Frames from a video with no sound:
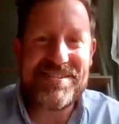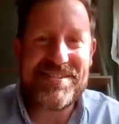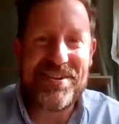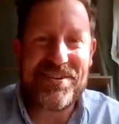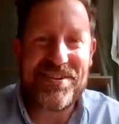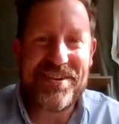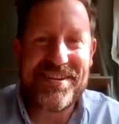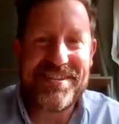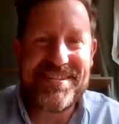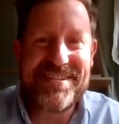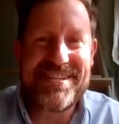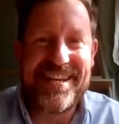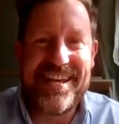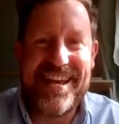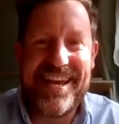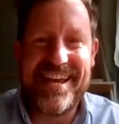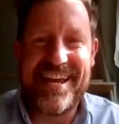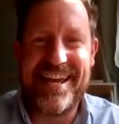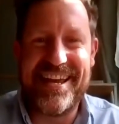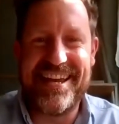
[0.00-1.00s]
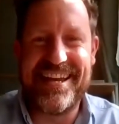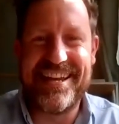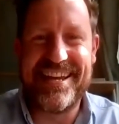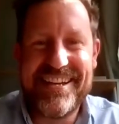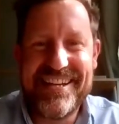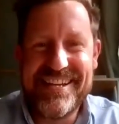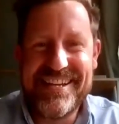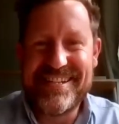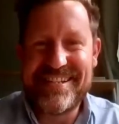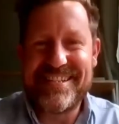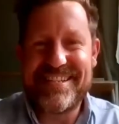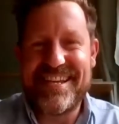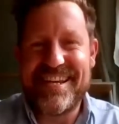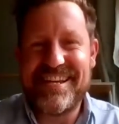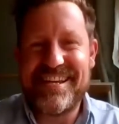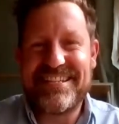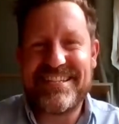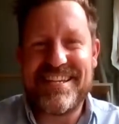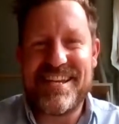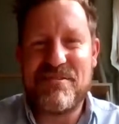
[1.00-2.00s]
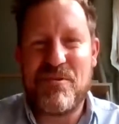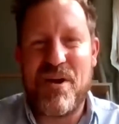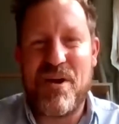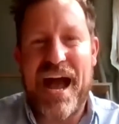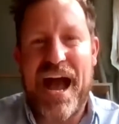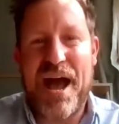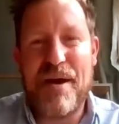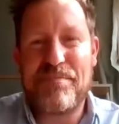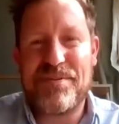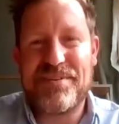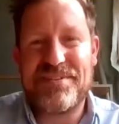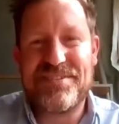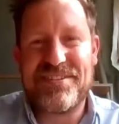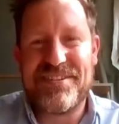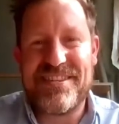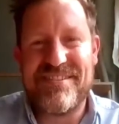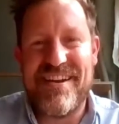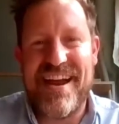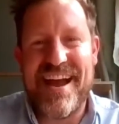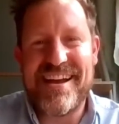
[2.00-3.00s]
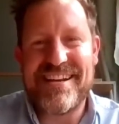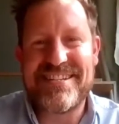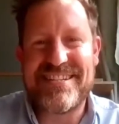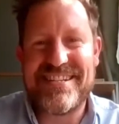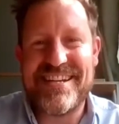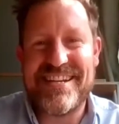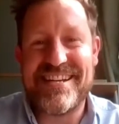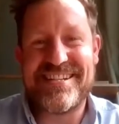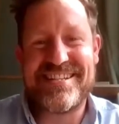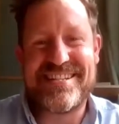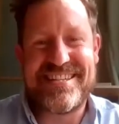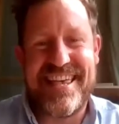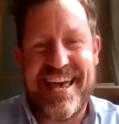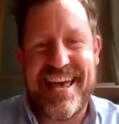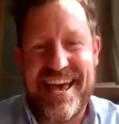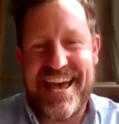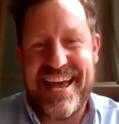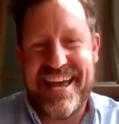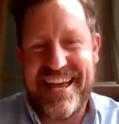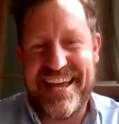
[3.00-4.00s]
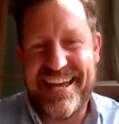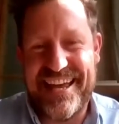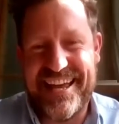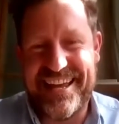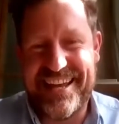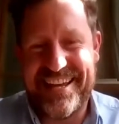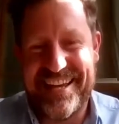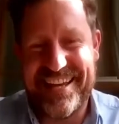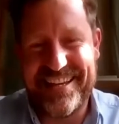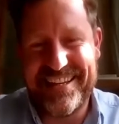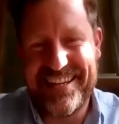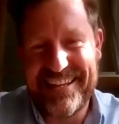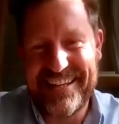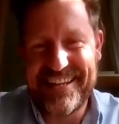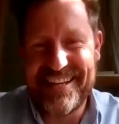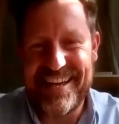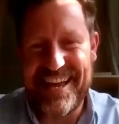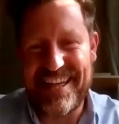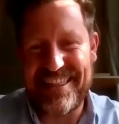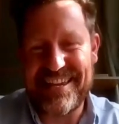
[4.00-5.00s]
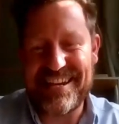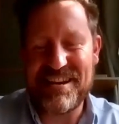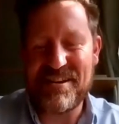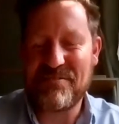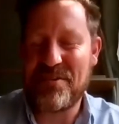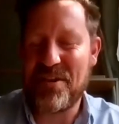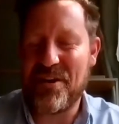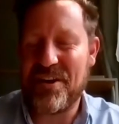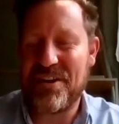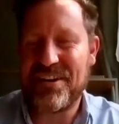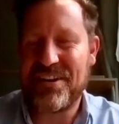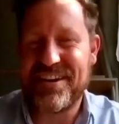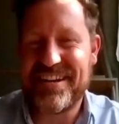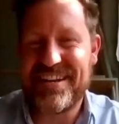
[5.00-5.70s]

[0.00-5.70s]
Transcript: a song and see what happens, what the reaction is. I think you've got